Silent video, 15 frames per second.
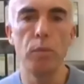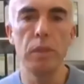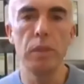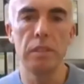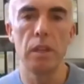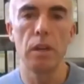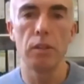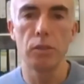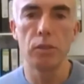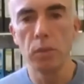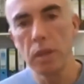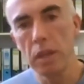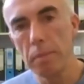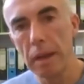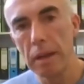we start
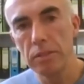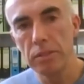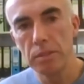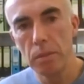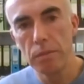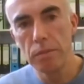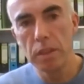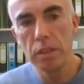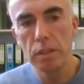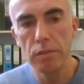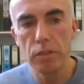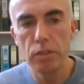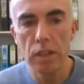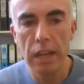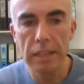talking about some of the
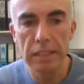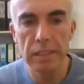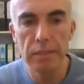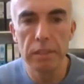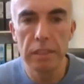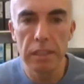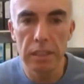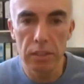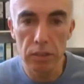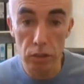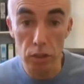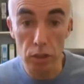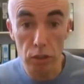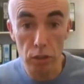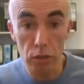individual activities
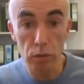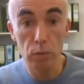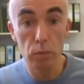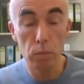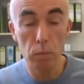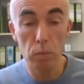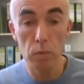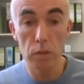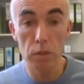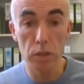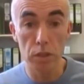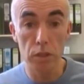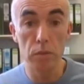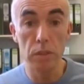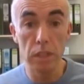that you
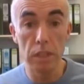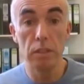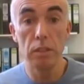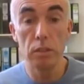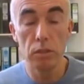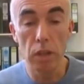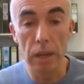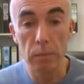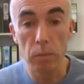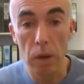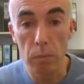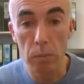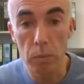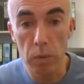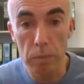did
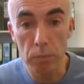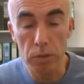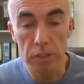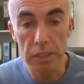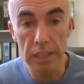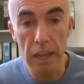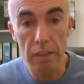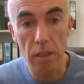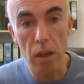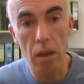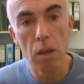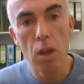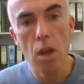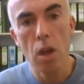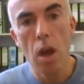and we put together,
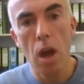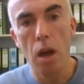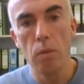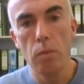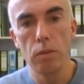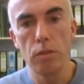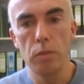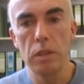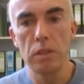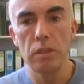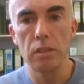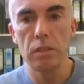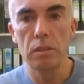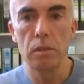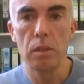I wonder if we could
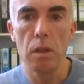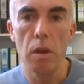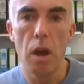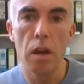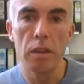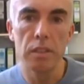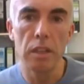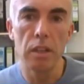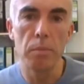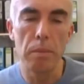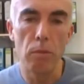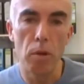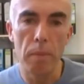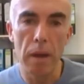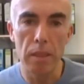just ask a little bit
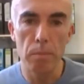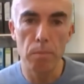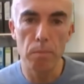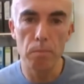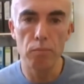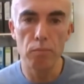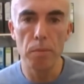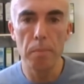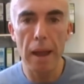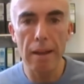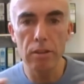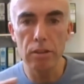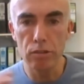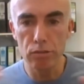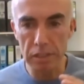more about the
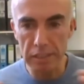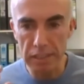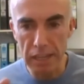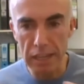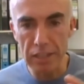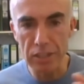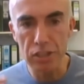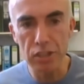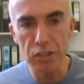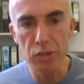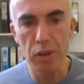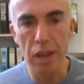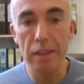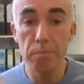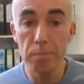preparatory stage,
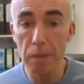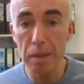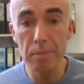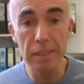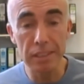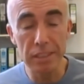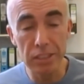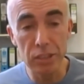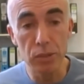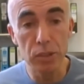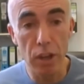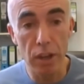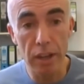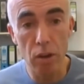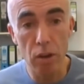and maybe that's still
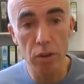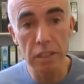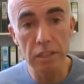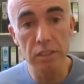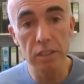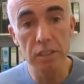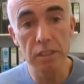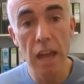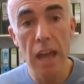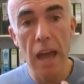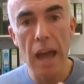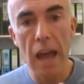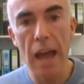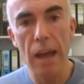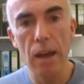going on, is just
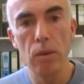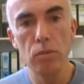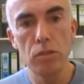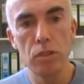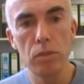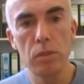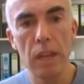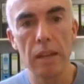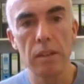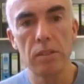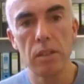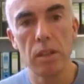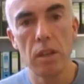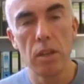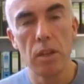how do you get
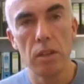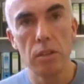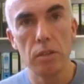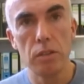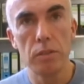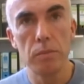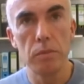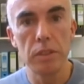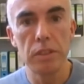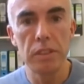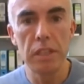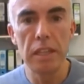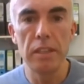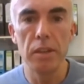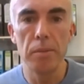the
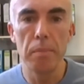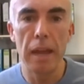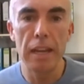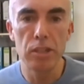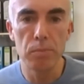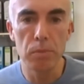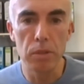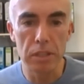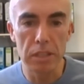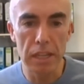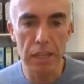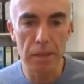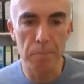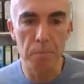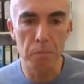senior management
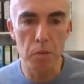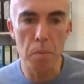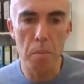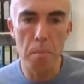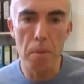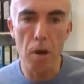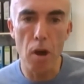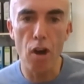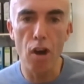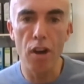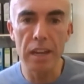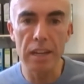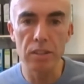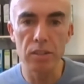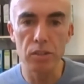team
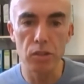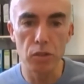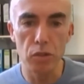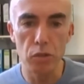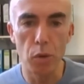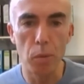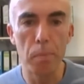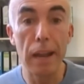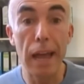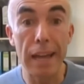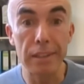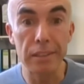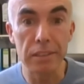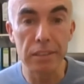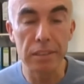behind your
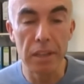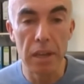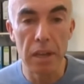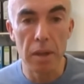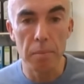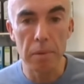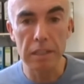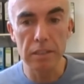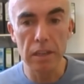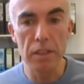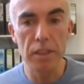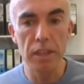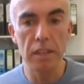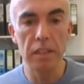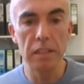plans? Because I
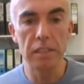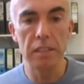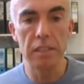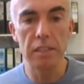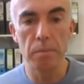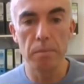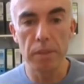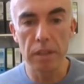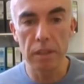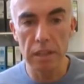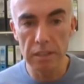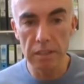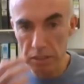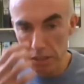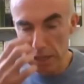think this is something that
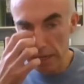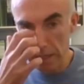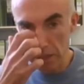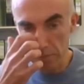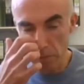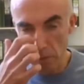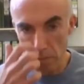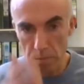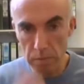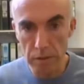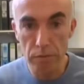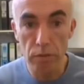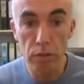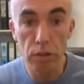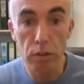is a challenge probably
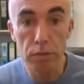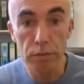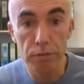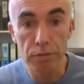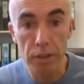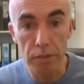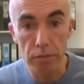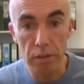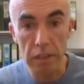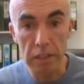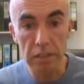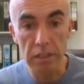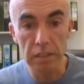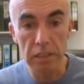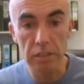for a lot of
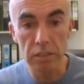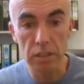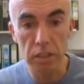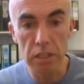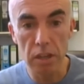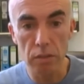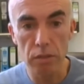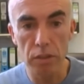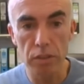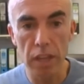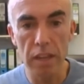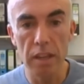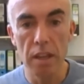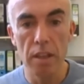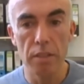fundraisers, is that, you know, that
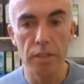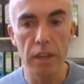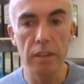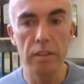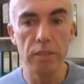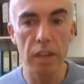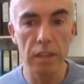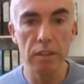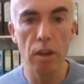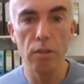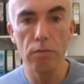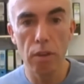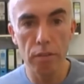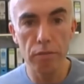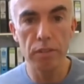they know
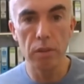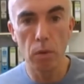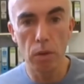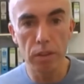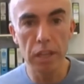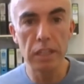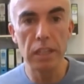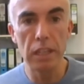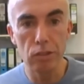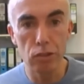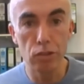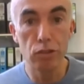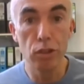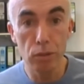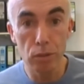roughly what they need to
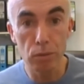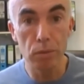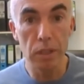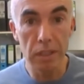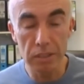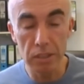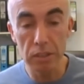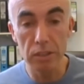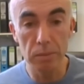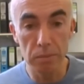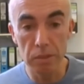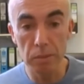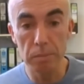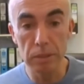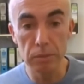do
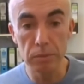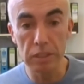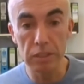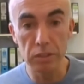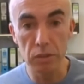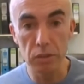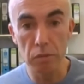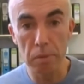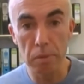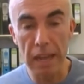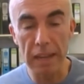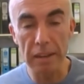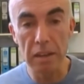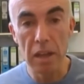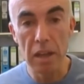to build this sort of
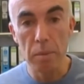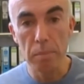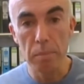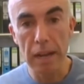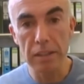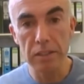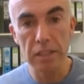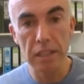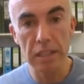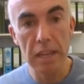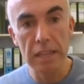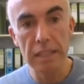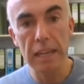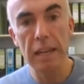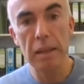plan, but
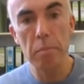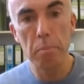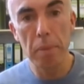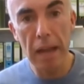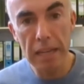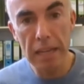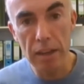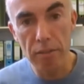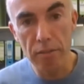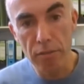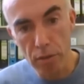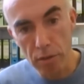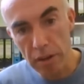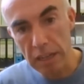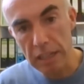actually getting backing
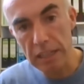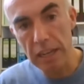for it and